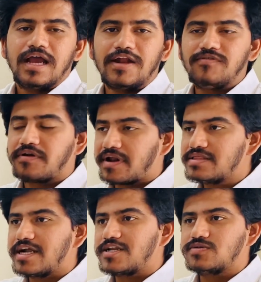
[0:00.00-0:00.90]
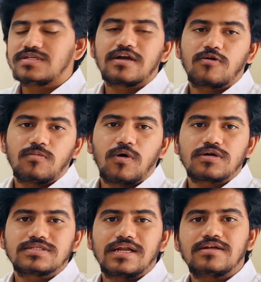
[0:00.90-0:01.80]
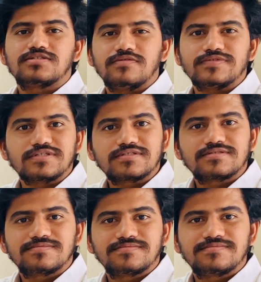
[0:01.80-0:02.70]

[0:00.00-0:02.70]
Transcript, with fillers: and we run that using our robots and our services